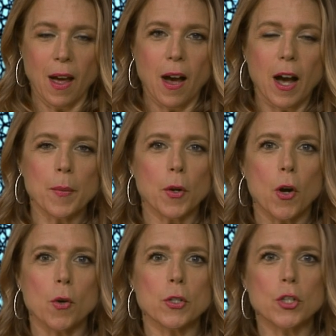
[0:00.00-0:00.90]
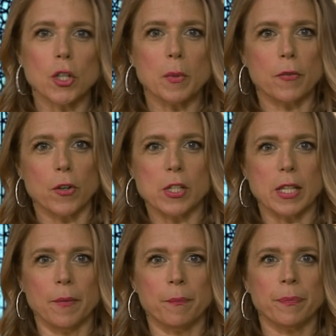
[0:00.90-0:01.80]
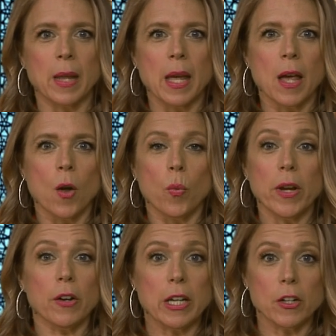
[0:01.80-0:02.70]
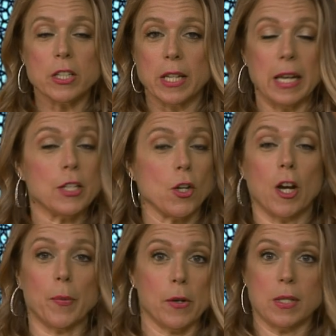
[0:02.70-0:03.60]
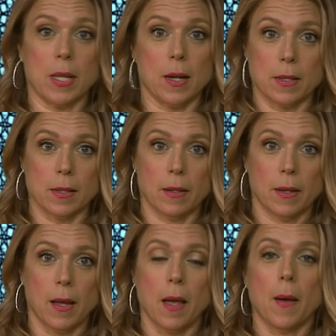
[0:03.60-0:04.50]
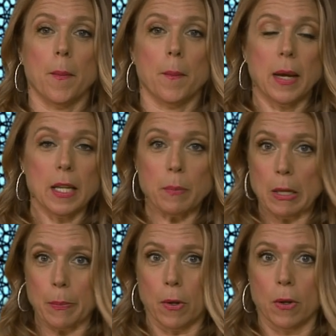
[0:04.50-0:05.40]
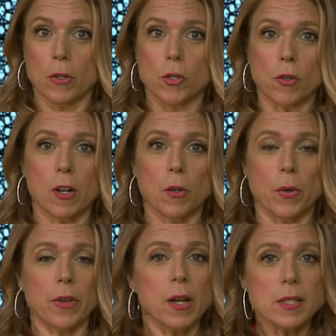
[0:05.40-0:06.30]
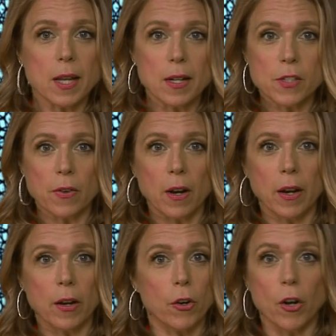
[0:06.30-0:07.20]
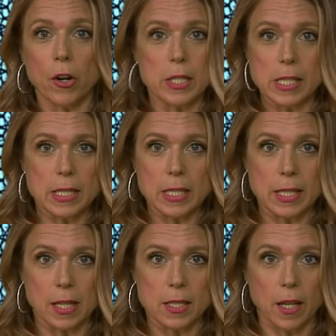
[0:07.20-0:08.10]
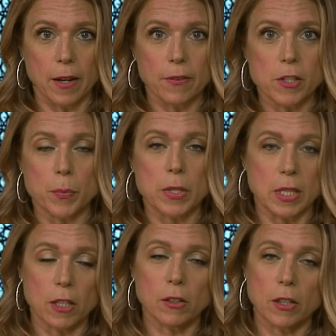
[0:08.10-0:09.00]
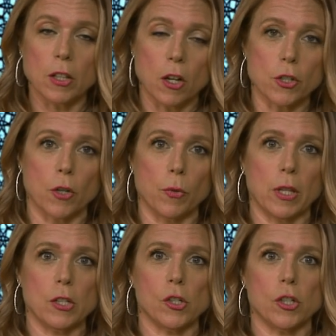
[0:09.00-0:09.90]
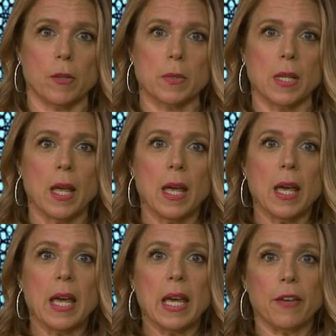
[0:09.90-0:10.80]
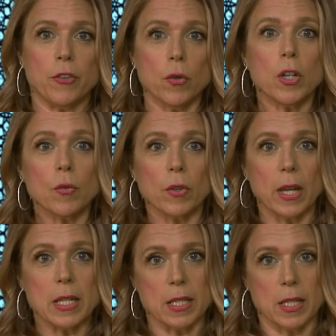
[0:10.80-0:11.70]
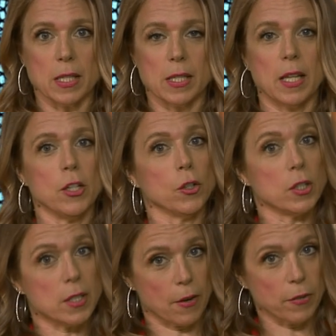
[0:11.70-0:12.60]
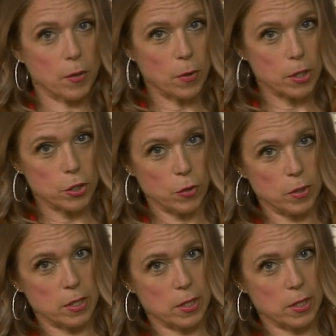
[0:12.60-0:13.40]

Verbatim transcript: I'm your host, Jill McPherson. We are here today to talk about sex. Many people struggle with unsatisfying or non-existent sex lives, particularly in long-term relationships. If you can relate to this, then you'll definitely want to tune in to